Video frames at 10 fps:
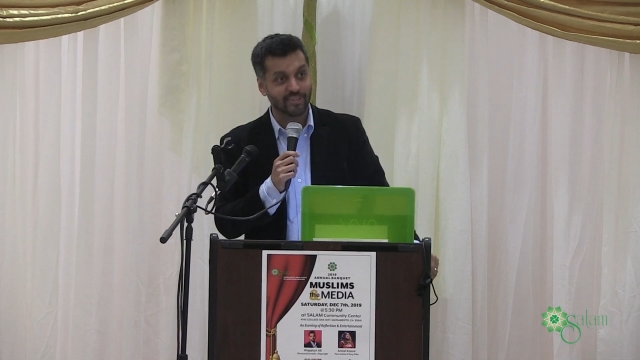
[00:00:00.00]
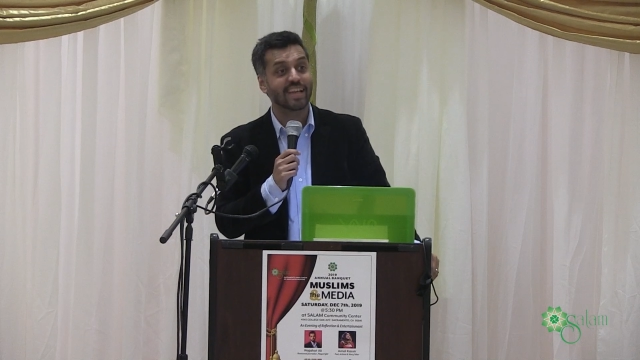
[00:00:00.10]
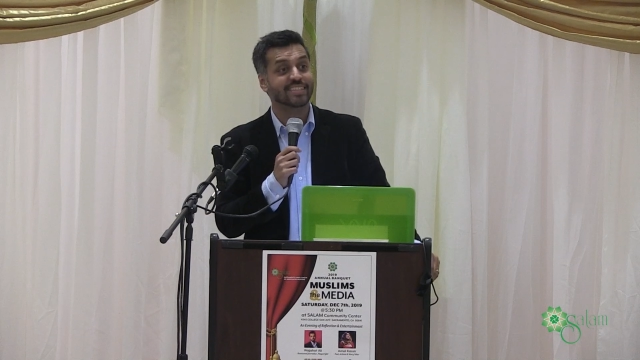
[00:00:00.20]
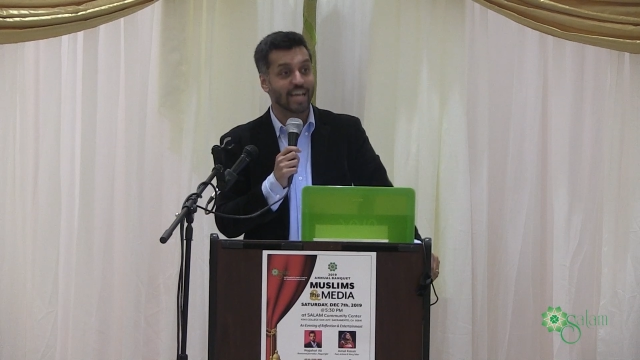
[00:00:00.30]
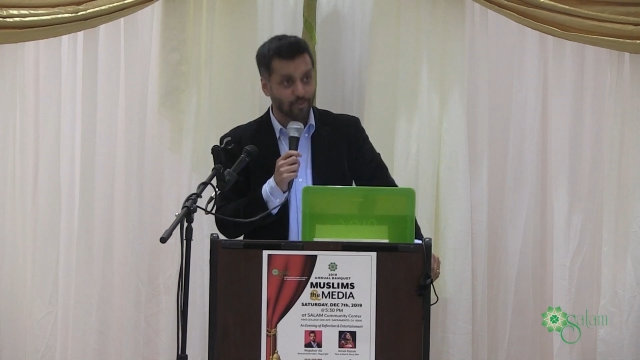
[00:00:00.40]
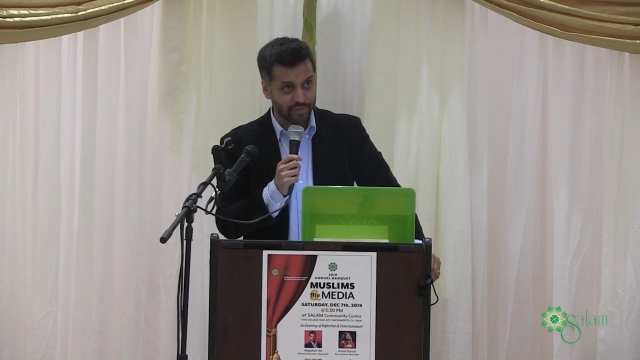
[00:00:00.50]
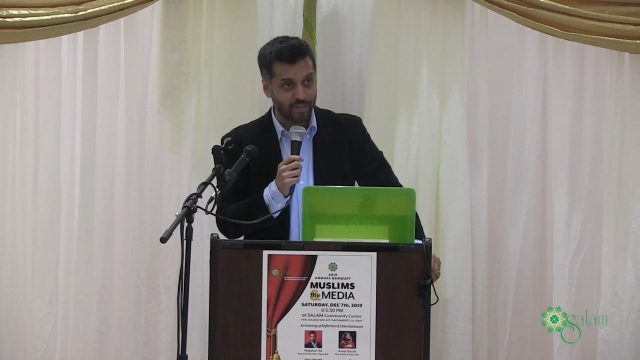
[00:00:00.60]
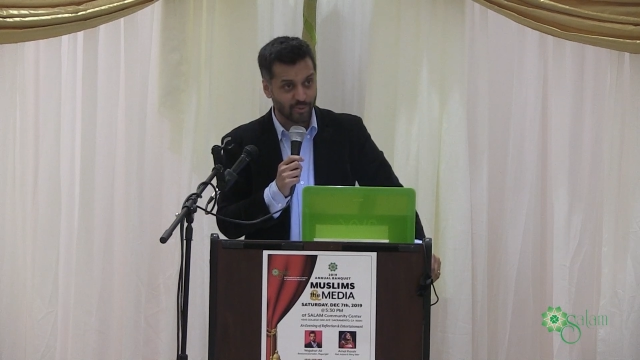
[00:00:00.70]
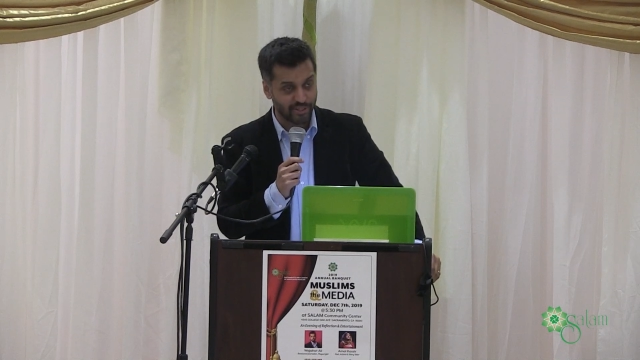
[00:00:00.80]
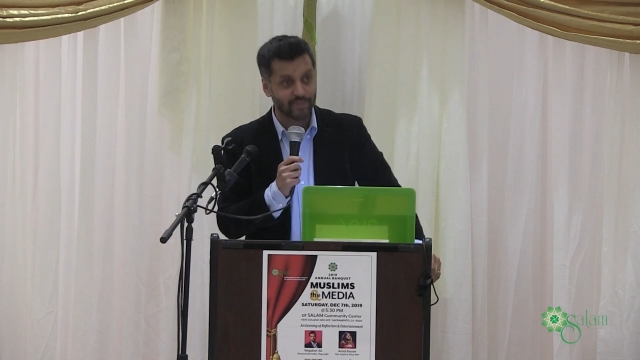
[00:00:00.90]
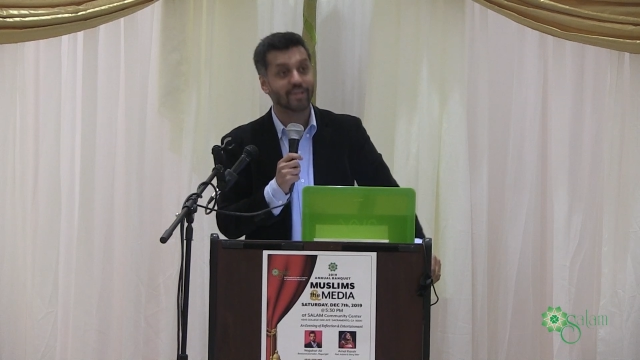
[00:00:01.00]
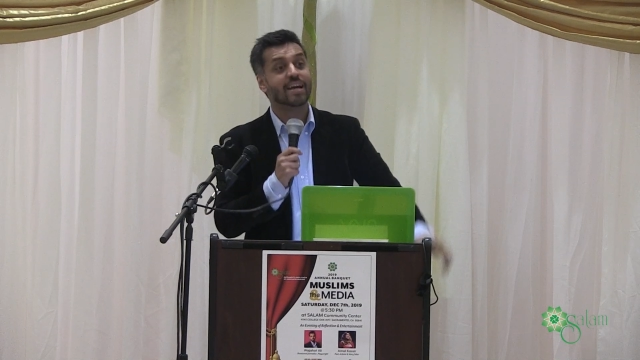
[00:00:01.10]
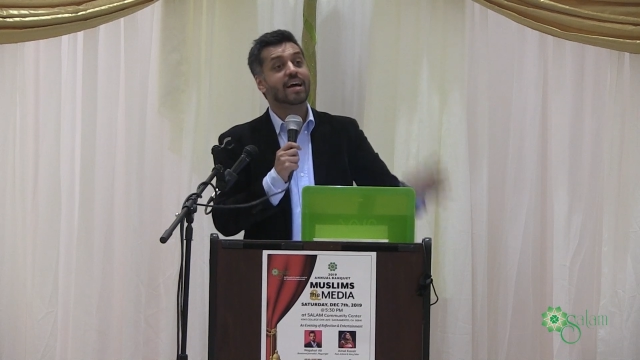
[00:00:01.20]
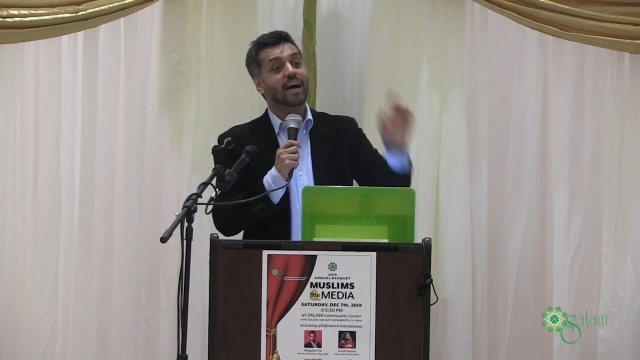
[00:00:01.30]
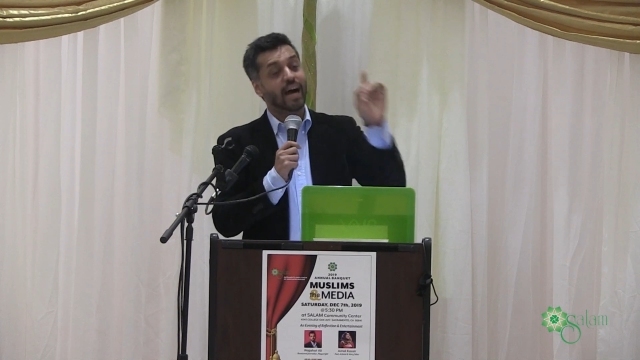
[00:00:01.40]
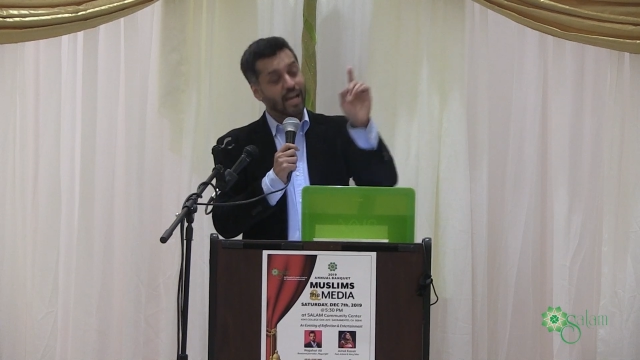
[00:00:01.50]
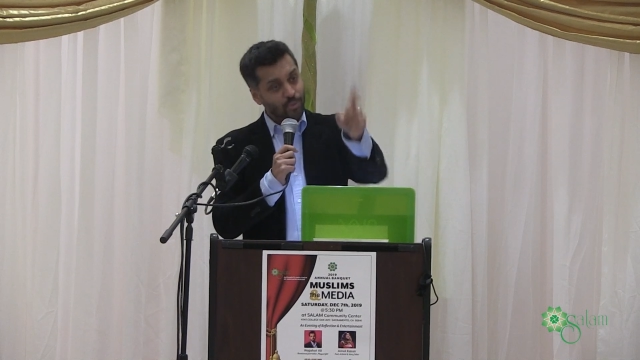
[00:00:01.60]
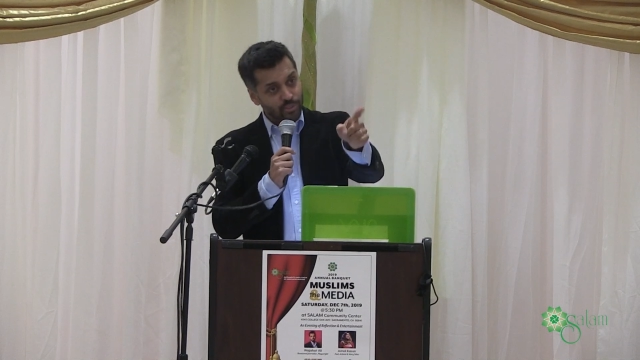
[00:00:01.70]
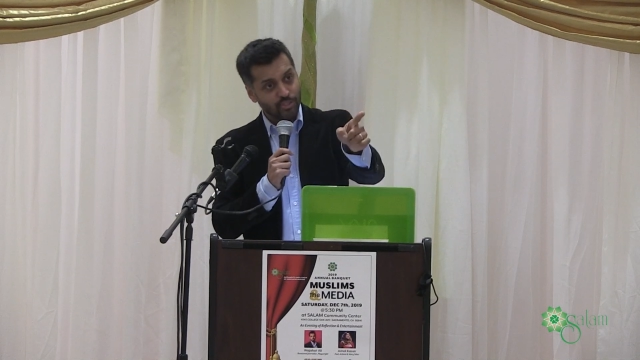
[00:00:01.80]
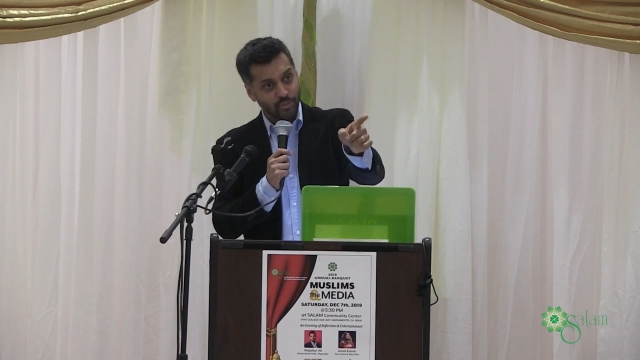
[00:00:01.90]
Yes, how fat were you? I
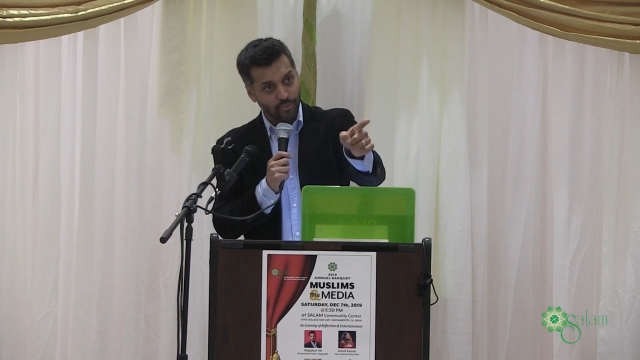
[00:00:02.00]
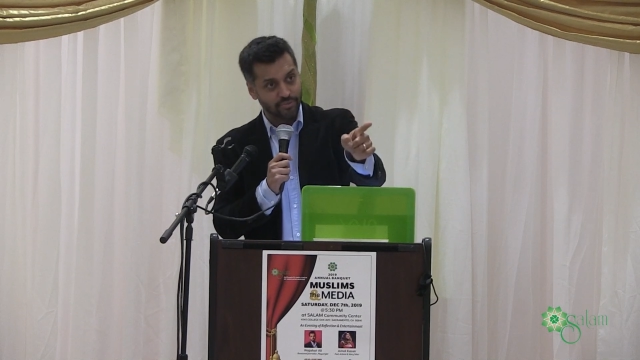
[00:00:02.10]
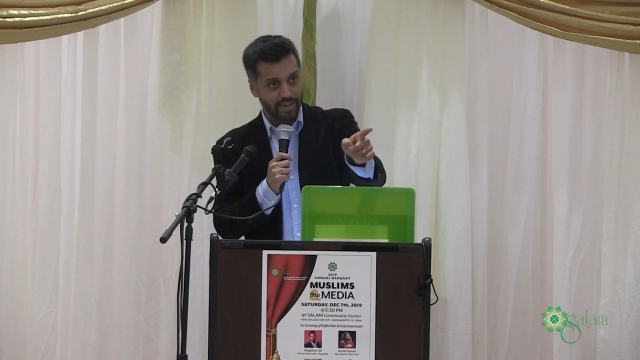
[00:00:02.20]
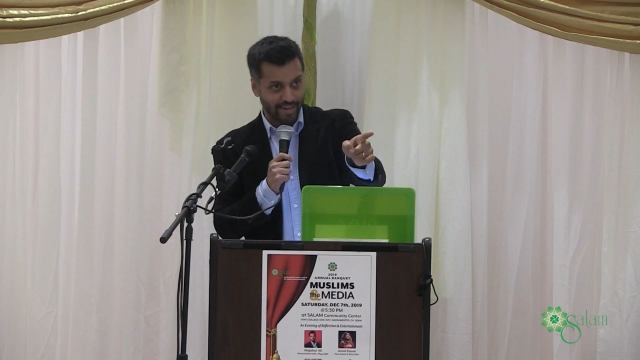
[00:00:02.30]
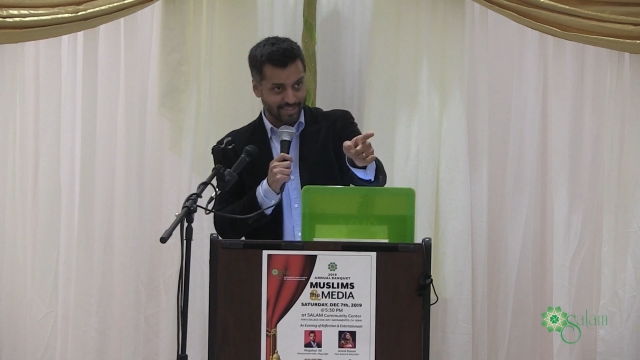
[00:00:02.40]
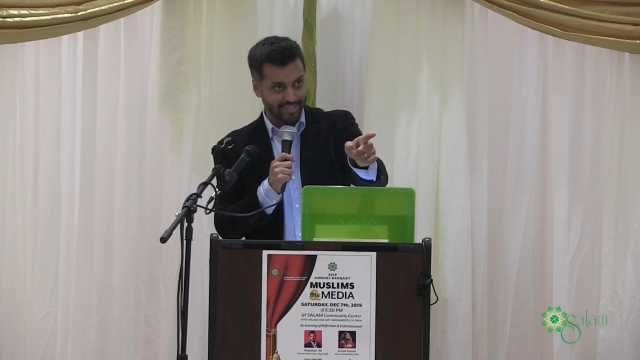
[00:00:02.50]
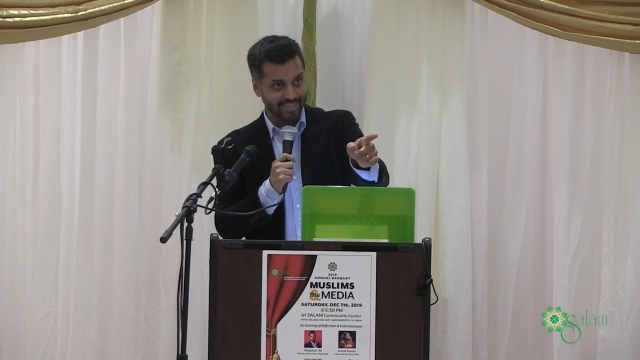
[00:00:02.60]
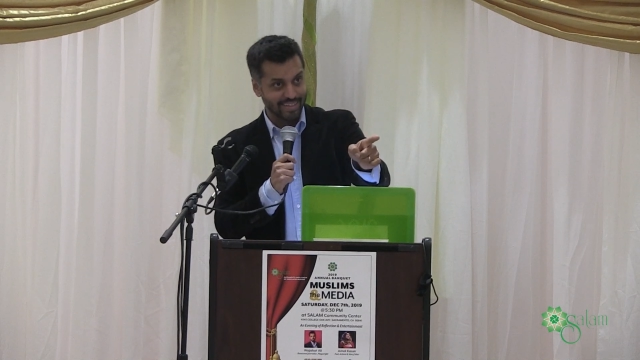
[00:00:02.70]
was so fat